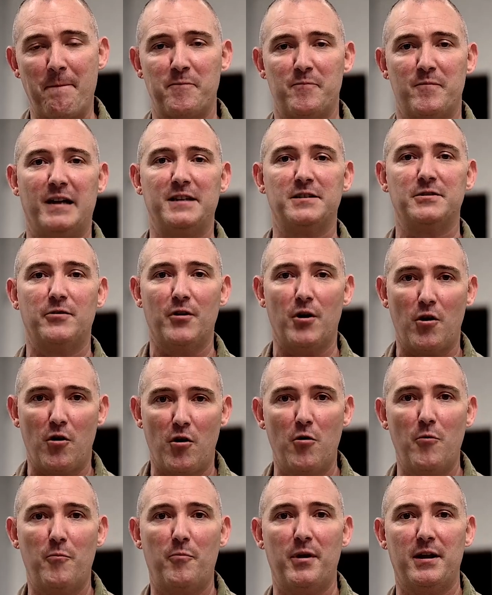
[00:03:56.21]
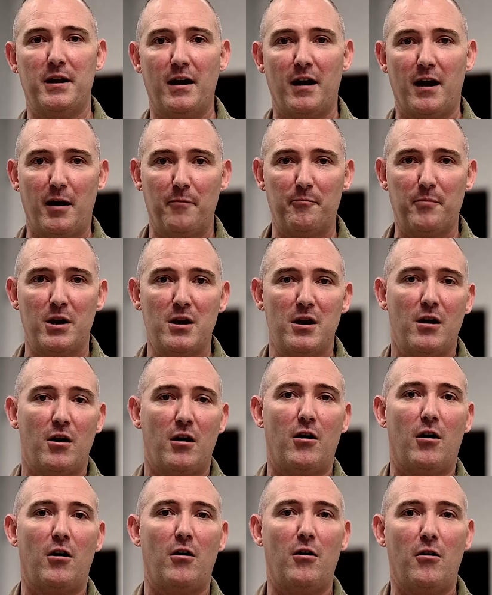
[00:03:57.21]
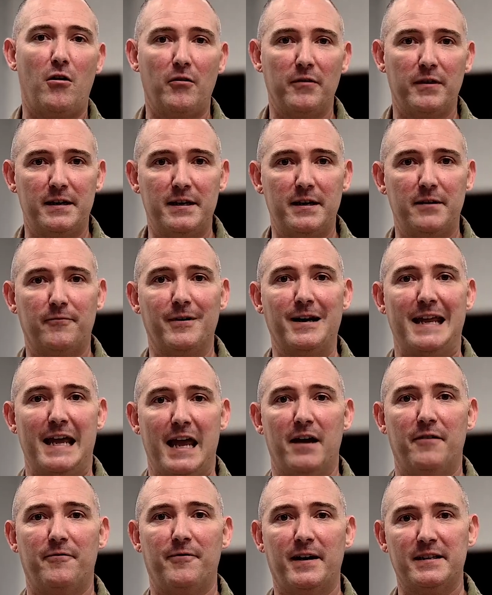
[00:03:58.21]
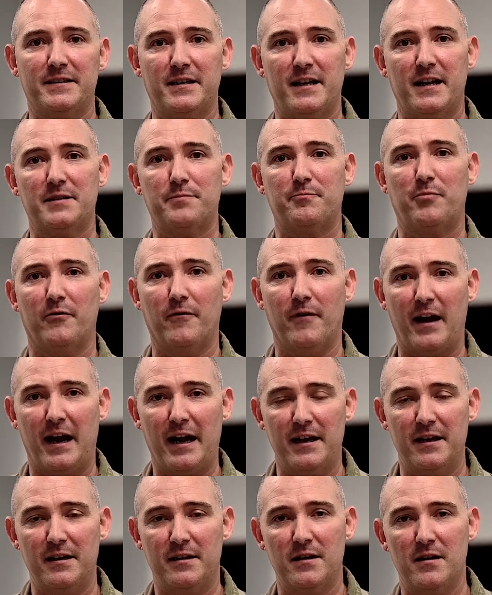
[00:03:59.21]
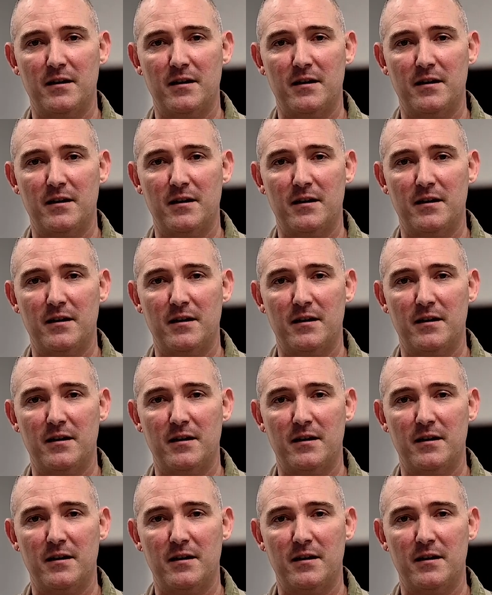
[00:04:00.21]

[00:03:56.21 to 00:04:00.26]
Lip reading: That's going to open up all the different FSS provided